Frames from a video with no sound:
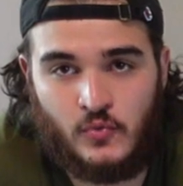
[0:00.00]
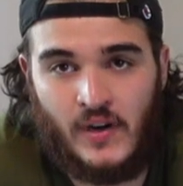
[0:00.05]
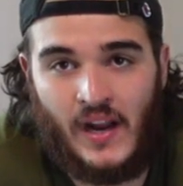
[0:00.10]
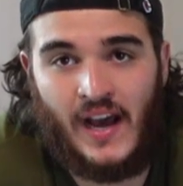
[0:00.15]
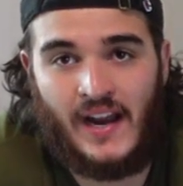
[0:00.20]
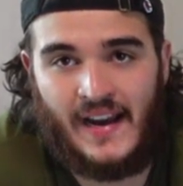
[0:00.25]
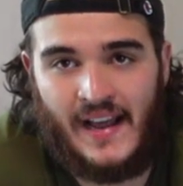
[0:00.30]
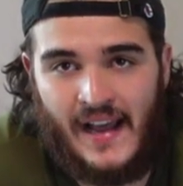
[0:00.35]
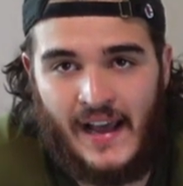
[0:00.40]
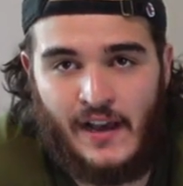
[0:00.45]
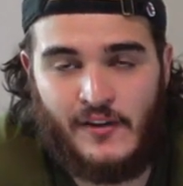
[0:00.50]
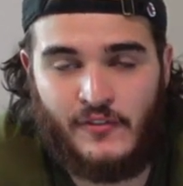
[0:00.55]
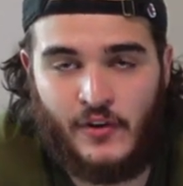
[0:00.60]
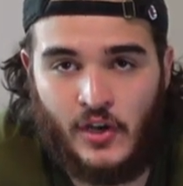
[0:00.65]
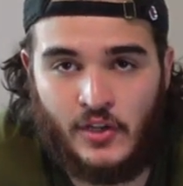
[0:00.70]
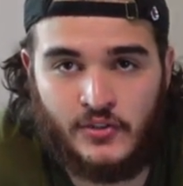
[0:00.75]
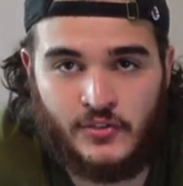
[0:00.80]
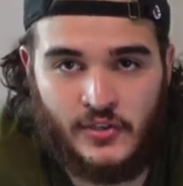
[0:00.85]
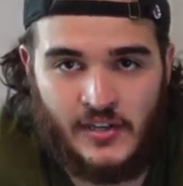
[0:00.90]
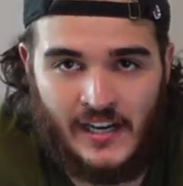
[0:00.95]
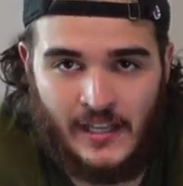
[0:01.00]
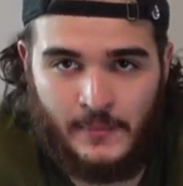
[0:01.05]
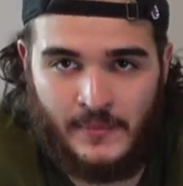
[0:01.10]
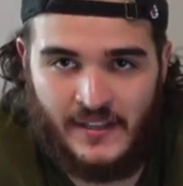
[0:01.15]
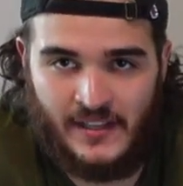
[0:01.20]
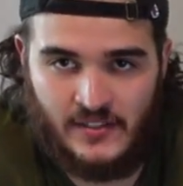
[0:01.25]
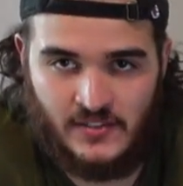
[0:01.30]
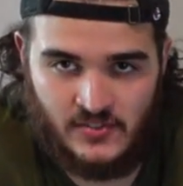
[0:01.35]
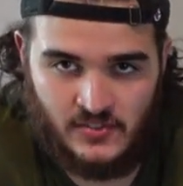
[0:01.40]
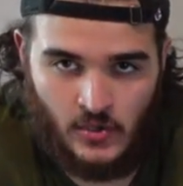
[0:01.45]
not have
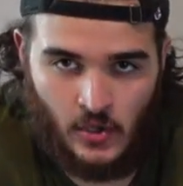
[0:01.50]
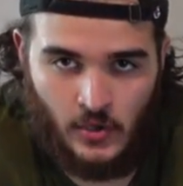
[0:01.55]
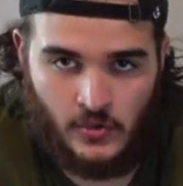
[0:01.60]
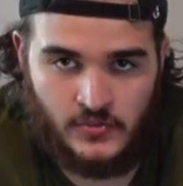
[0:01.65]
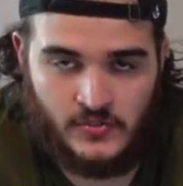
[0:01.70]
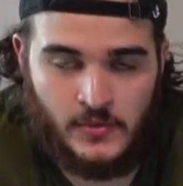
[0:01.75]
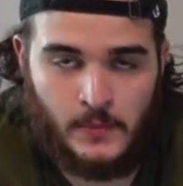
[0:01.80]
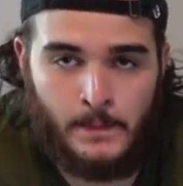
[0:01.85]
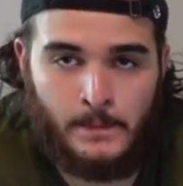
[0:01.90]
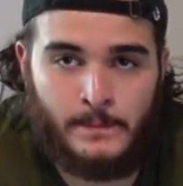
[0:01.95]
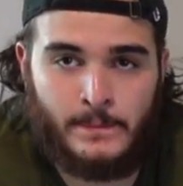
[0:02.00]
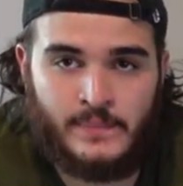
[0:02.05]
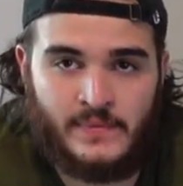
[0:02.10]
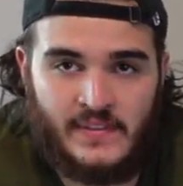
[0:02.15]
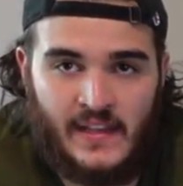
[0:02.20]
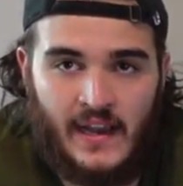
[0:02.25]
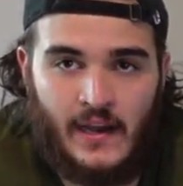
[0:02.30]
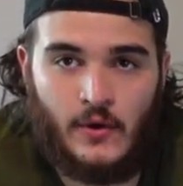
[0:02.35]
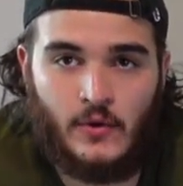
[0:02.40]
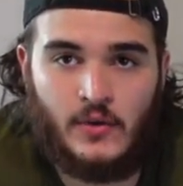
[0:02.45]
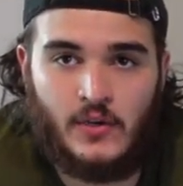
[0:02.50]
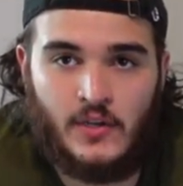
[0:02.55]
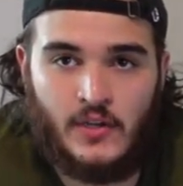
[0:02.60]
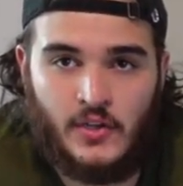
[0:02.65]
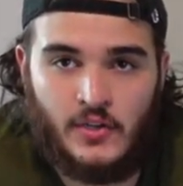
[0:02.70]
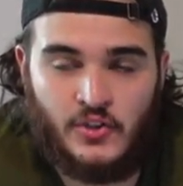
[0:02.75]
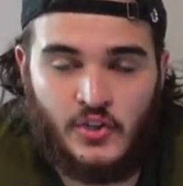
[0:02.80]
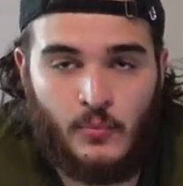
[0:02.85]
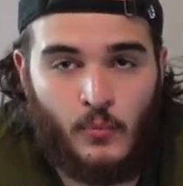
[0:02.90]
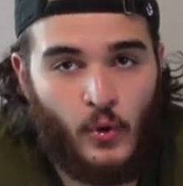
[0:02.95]
underlayment installed. Now,
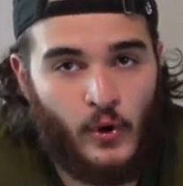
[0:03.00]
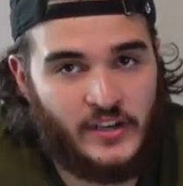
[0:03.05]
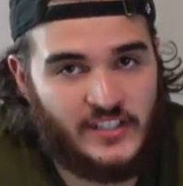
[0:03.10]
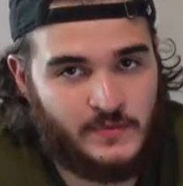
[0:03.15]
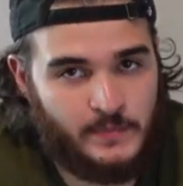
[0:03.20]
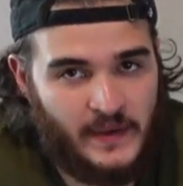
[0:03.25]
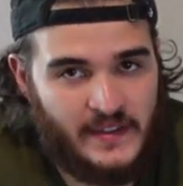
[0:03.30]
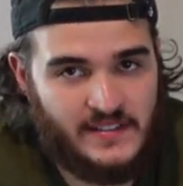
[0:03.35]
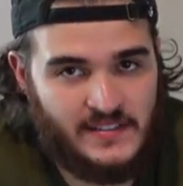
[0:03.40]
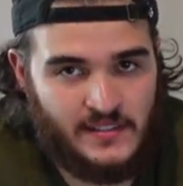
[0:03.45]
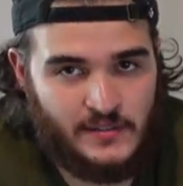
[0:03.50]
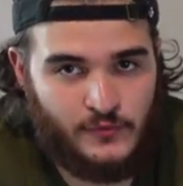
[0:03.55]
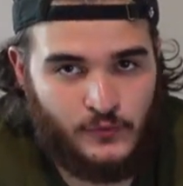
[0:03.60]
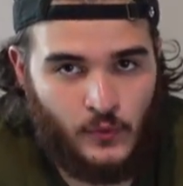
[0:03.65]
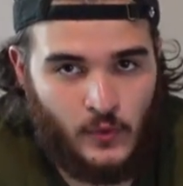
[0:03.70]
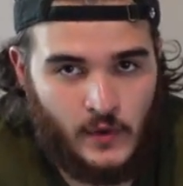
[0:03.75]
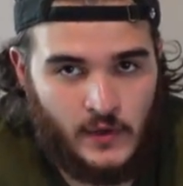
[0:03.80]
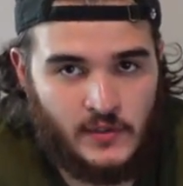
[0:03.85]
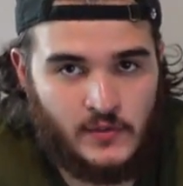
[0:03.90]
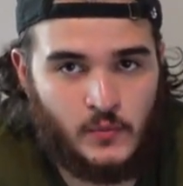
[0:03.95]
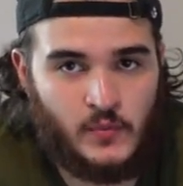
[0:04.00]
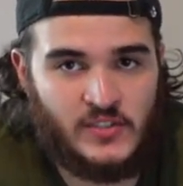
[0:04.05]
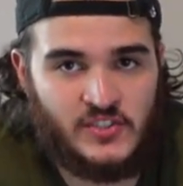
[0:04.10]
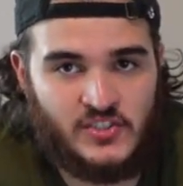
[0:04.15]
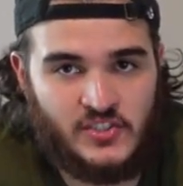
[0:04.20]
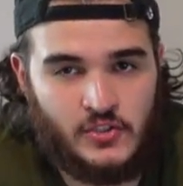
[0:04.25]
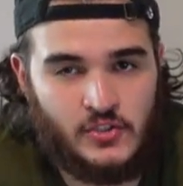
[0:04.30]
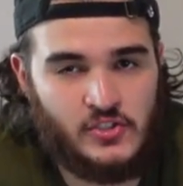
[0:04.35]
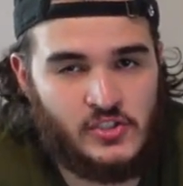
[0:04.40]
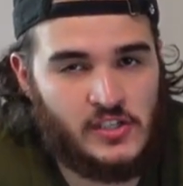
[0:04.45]
the more expensive one,
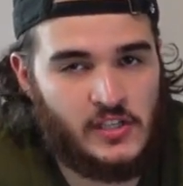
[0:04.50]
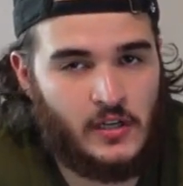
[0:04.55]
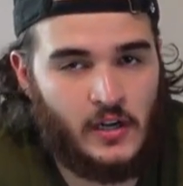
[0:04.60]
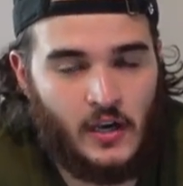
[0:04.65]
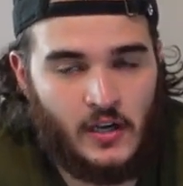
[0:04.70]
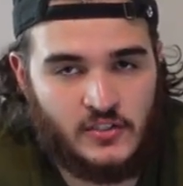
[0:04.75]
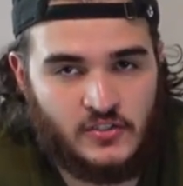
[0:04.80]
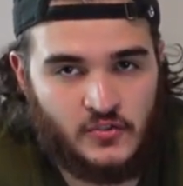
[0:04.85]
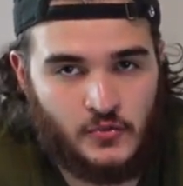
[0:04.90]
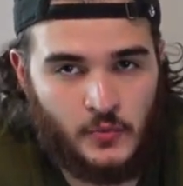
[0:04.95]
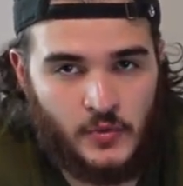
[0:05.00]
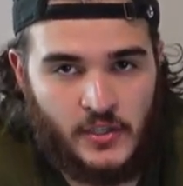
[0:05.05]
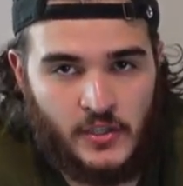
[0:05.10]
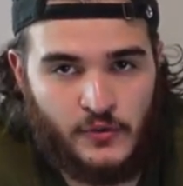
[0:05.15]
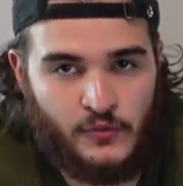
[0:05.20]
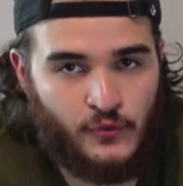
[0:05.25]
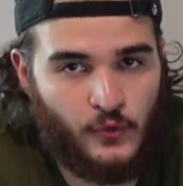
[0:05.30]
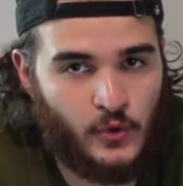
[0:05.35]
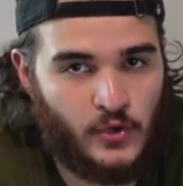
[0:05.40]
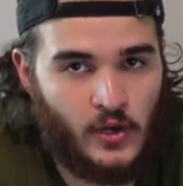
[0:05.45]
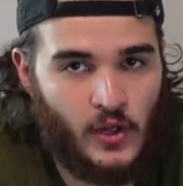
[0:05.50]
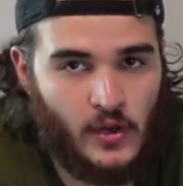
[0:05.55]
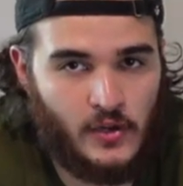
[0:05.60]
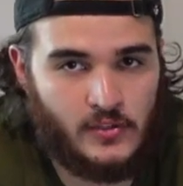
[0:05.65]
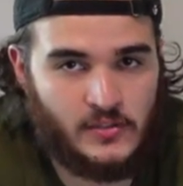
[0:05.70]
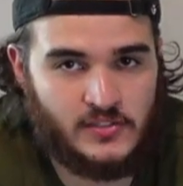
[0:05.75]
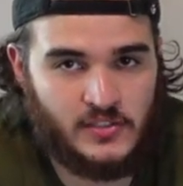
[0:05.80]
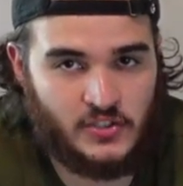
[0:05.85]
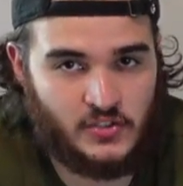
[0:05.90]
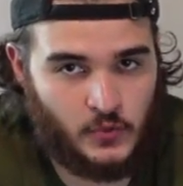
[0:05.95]
which usually costs $3 or
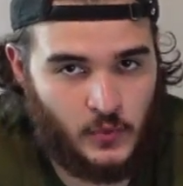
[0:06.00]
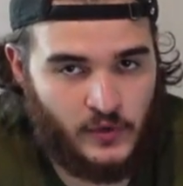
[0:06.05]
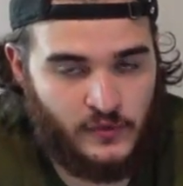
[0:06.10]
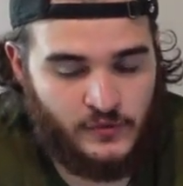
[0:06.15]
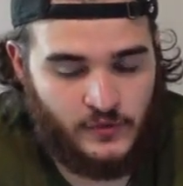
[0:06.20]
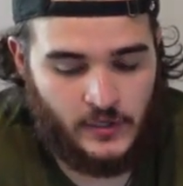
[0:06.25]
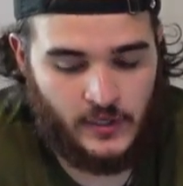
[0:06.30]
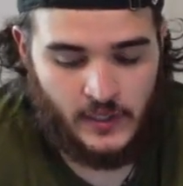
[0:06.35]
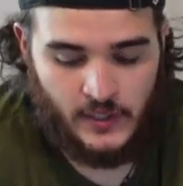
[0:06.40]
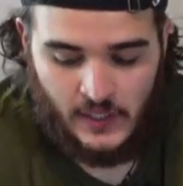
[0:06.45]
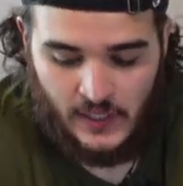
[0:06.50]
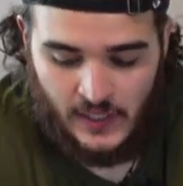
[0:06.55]
$4 a square foot,